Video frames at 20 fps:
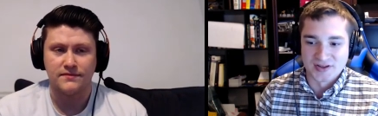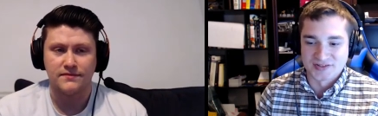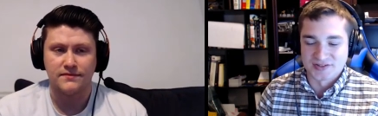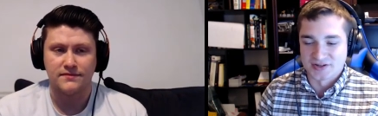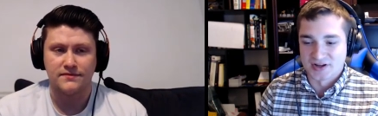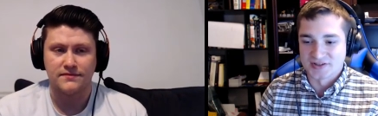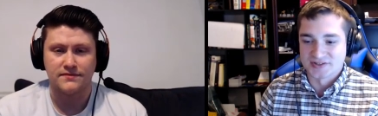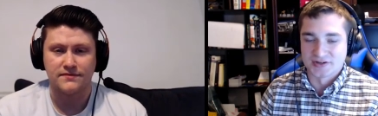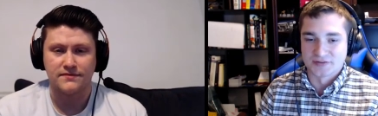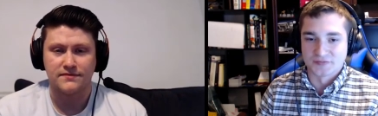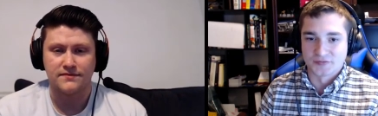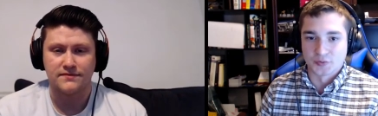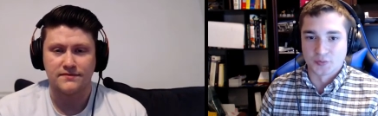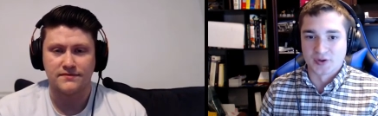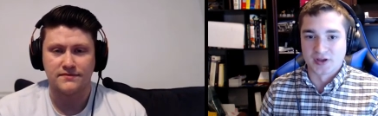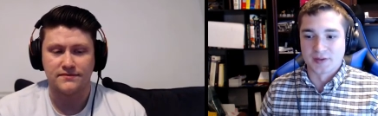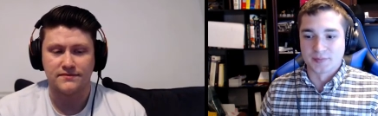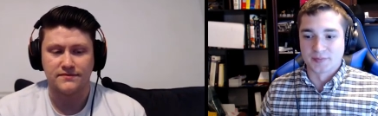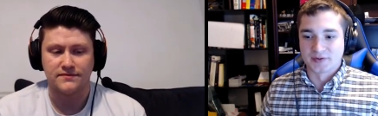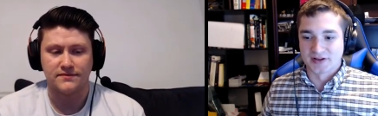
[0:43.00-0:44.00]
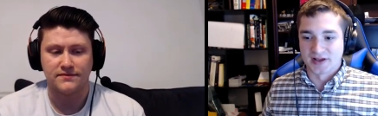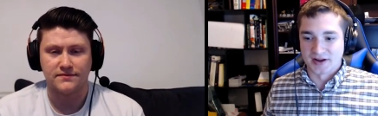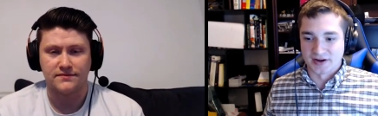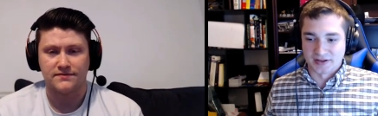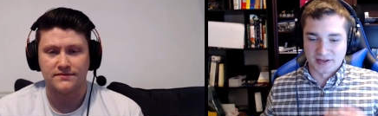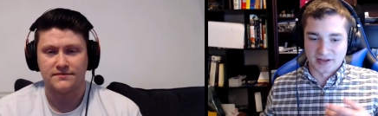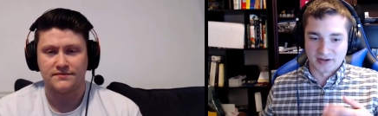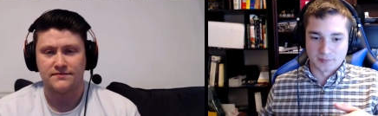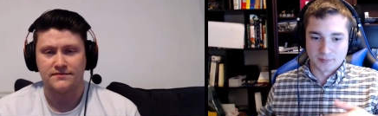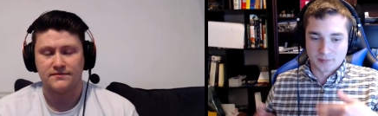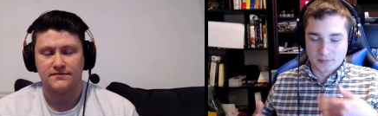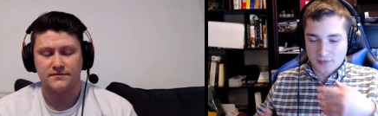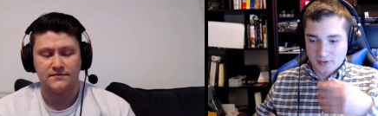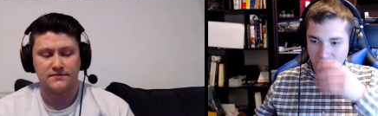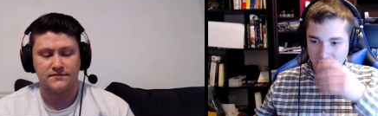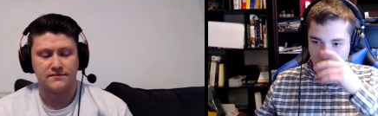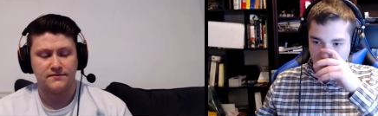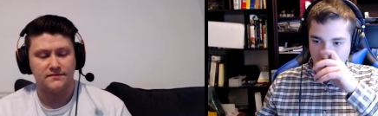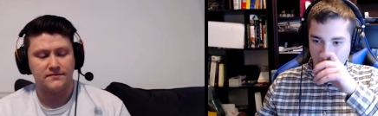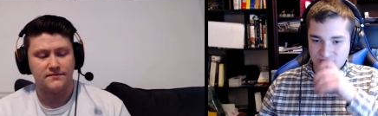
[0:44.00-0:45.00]
Speaker 1: and us interview him and kind of get him
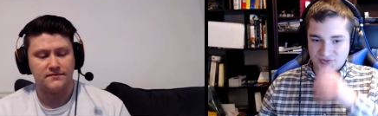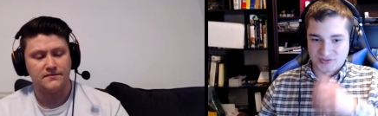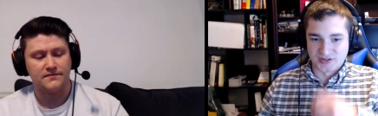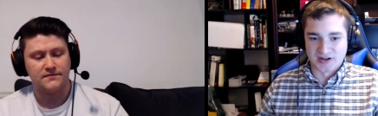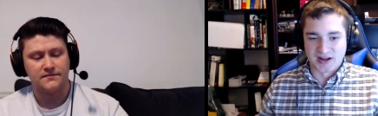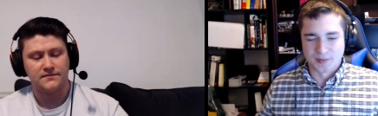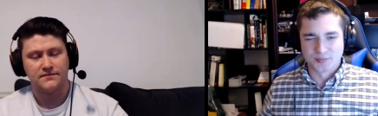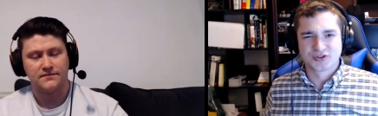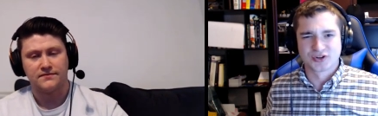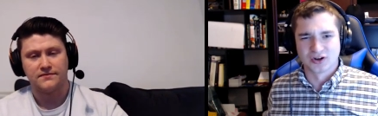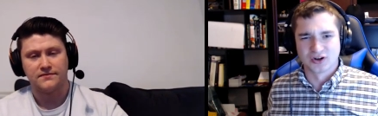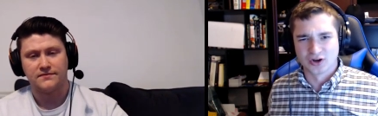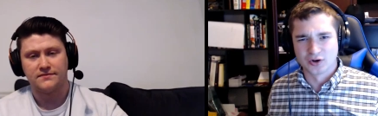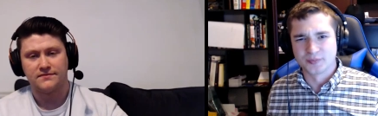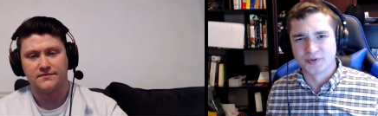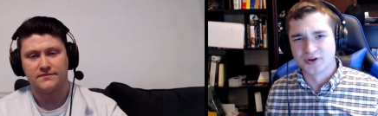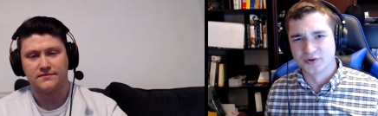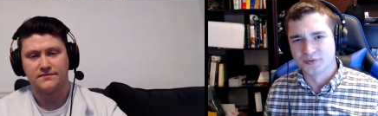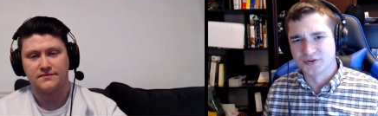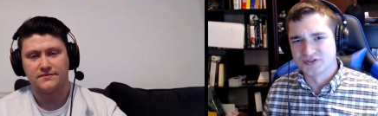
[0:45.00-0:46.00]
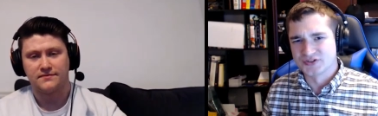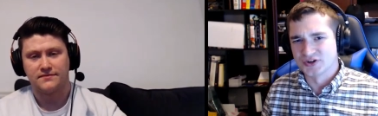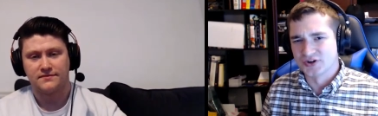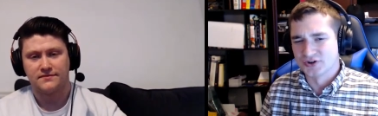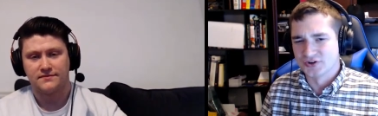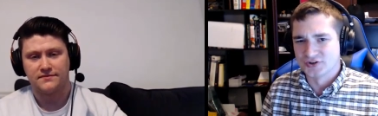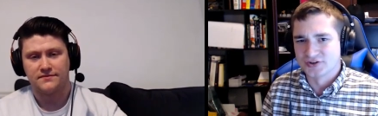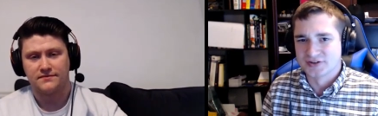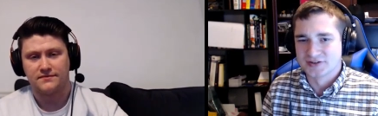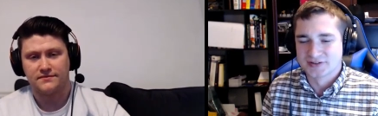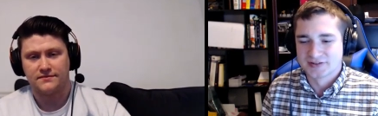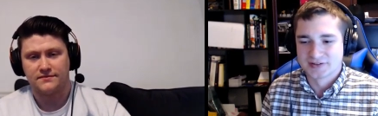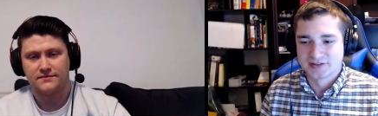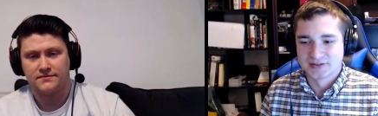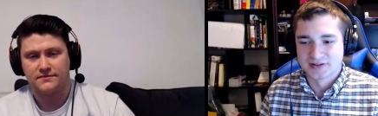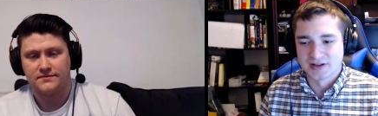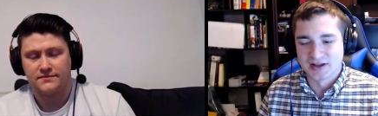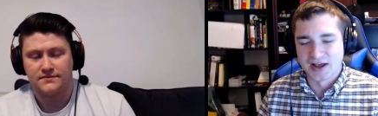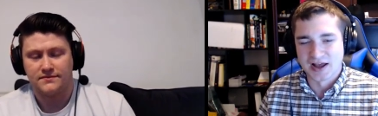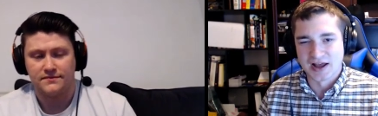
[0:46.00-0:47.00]
engrossed in it. I'm sure he'll be a return
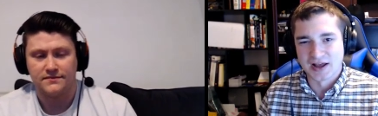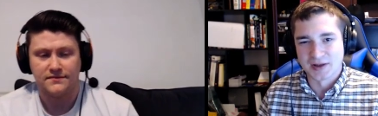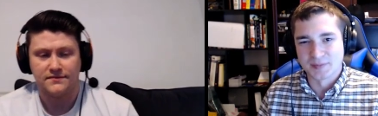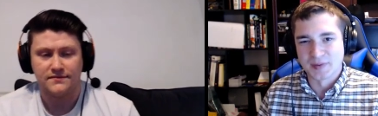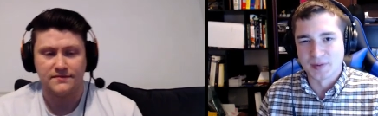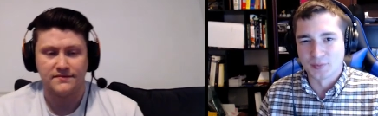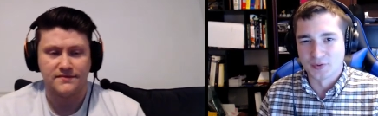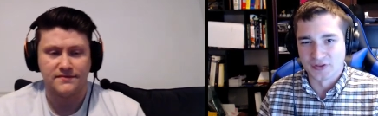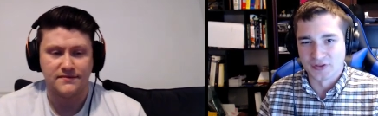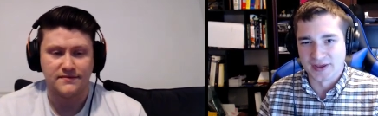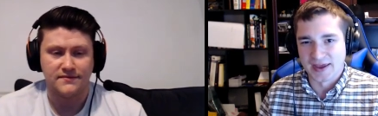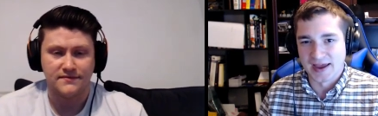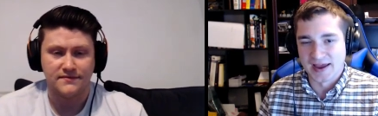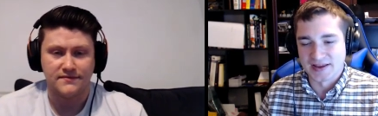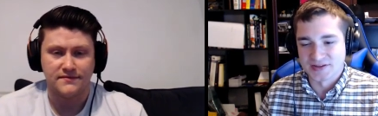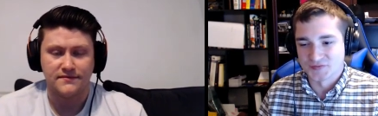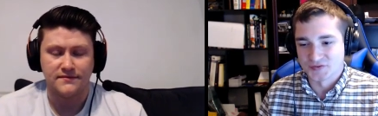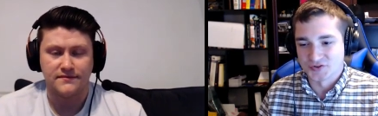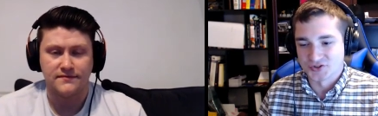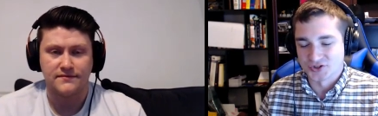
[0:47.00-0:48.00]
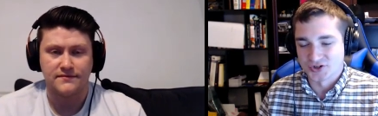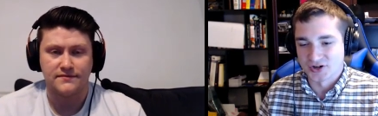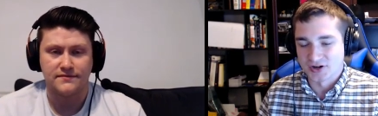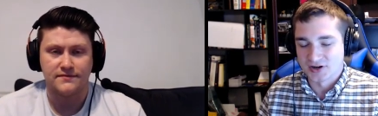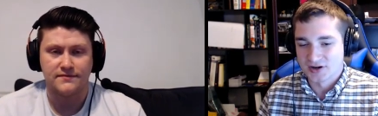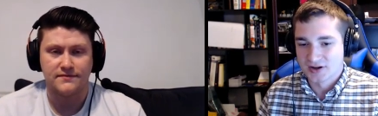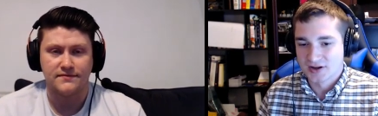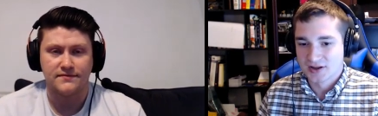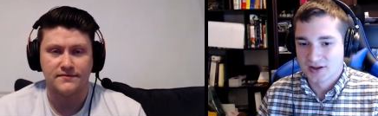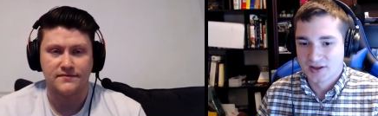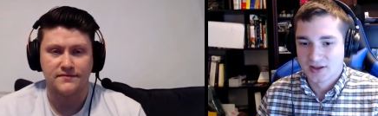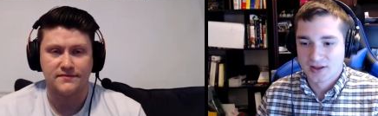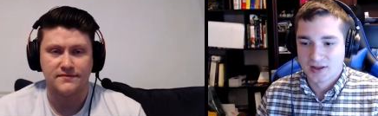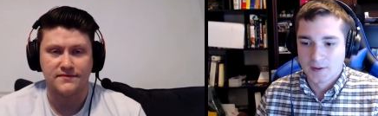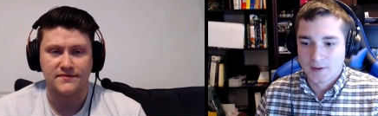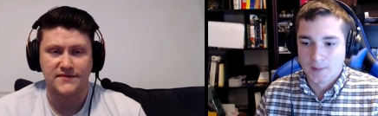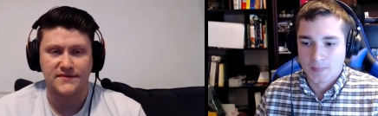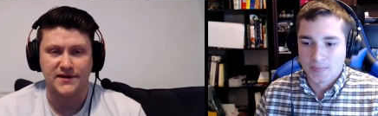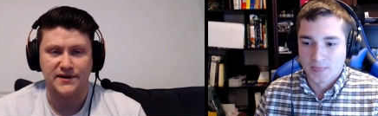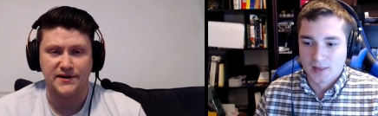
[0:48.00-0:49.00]
uh, member of the cast for sure.
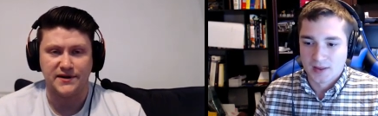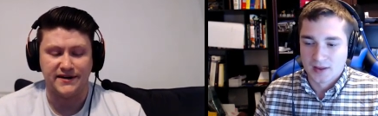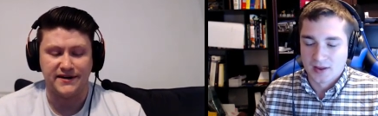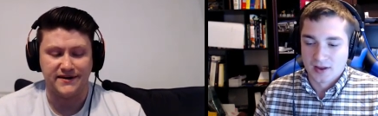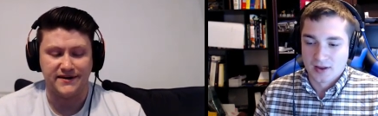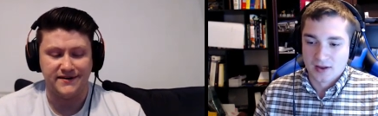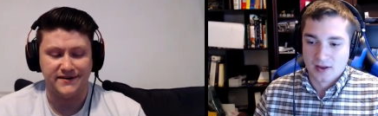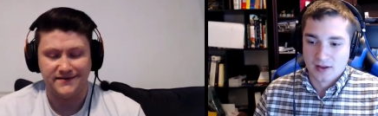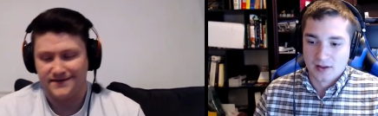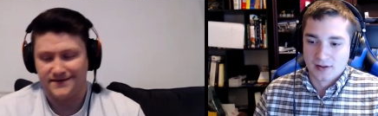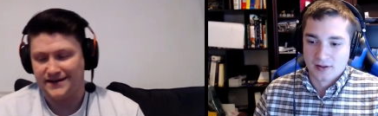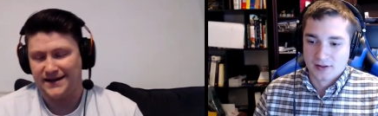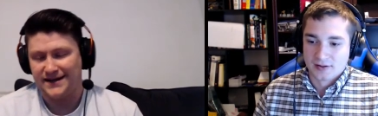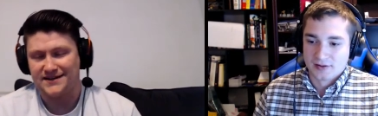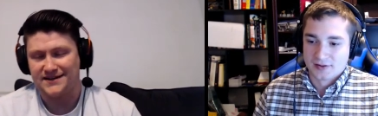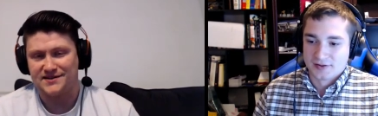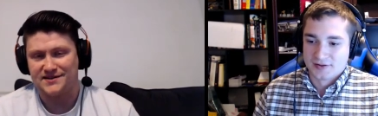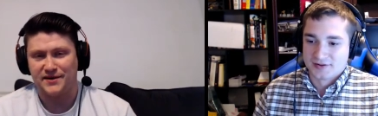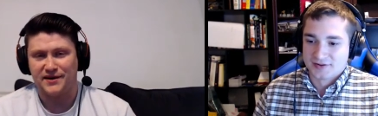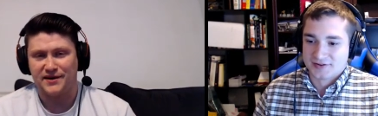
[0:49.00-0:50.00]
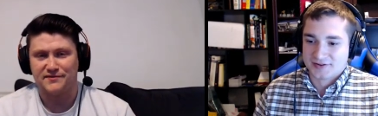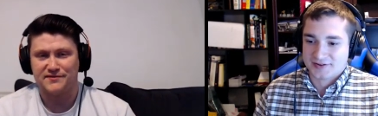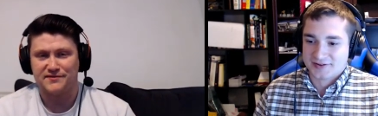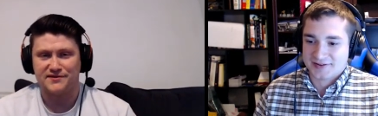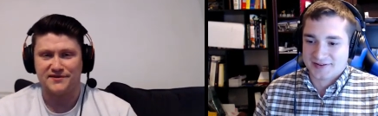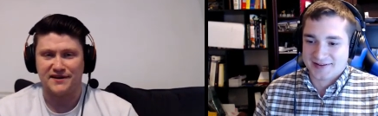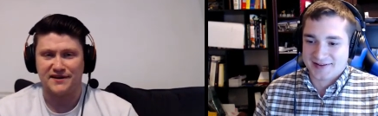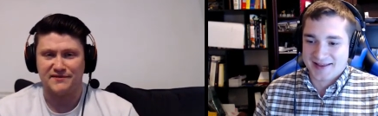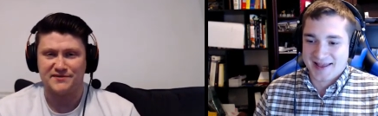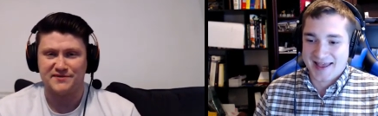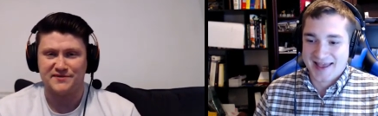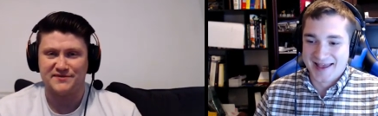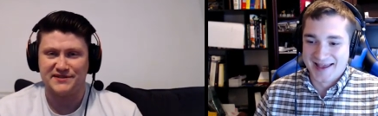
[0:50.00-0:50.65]
Speaker 2: Oh yeah, he, he has to be. I was I was